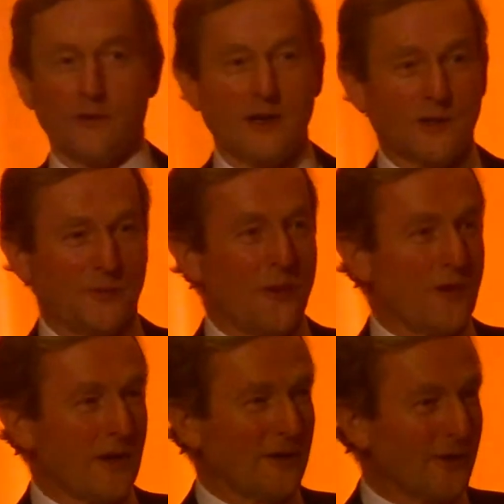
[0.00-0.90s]
When I
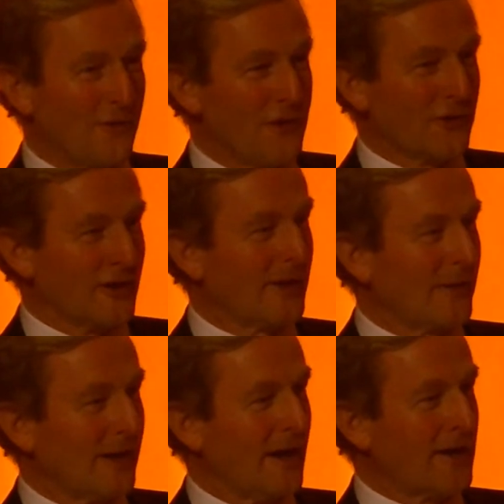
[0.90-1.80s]
spoke at the function
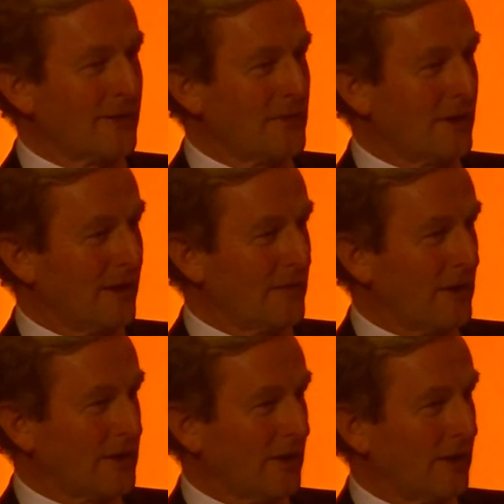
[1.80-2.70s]
anyway, I had to begin
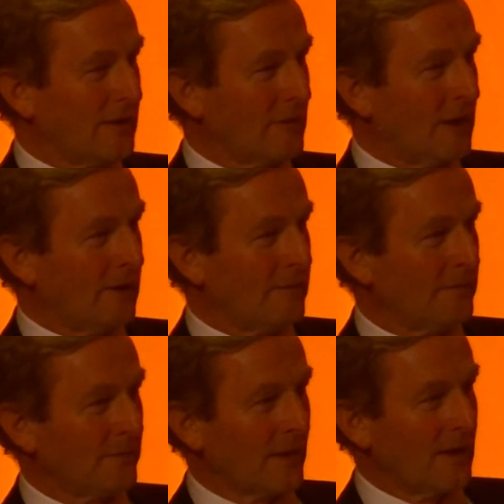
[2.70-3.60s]
by saying, well,
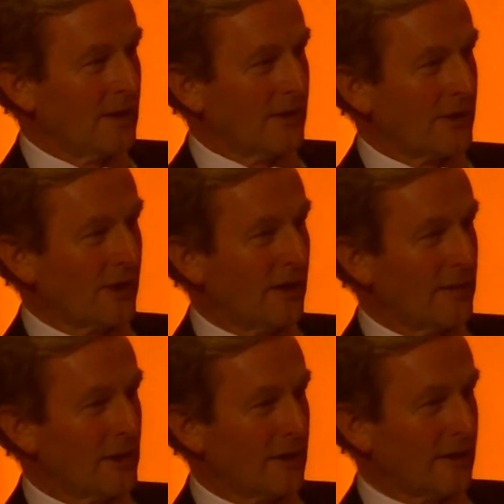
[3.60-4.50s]
they say
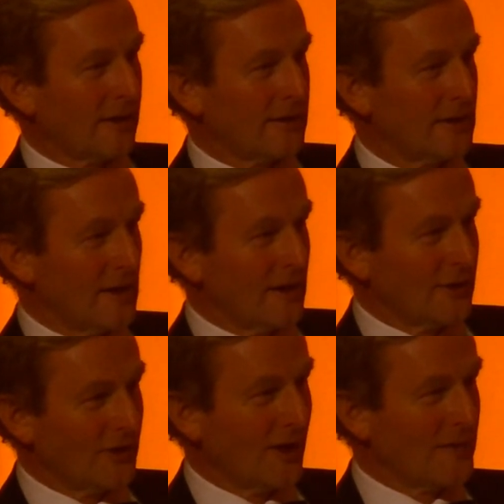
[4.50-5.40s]
in America,
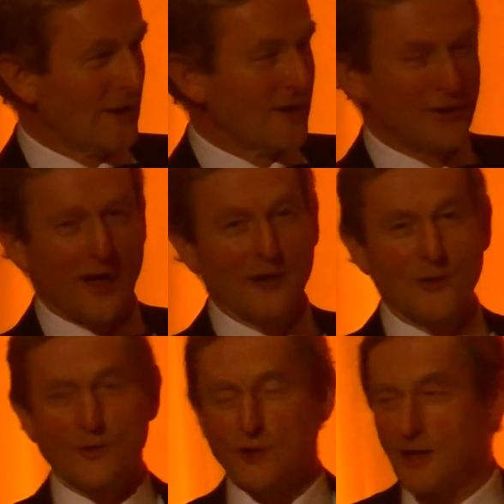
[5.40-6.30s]
dead men tell
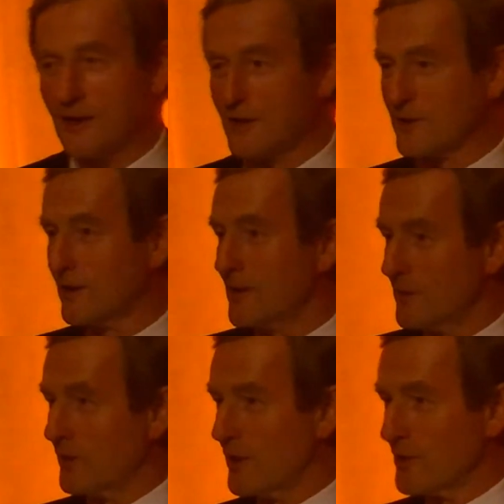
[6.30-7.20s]
no tales.
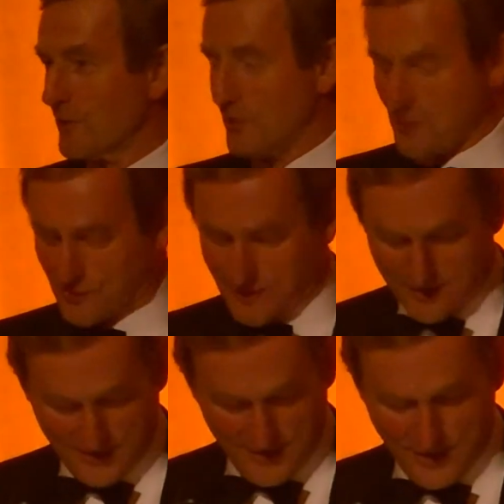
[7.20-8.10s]

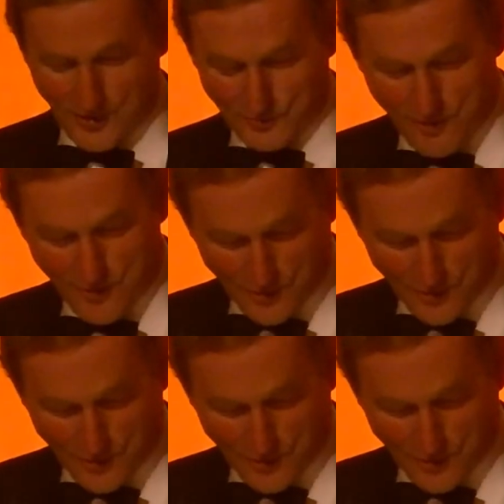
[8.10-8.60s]
Here's one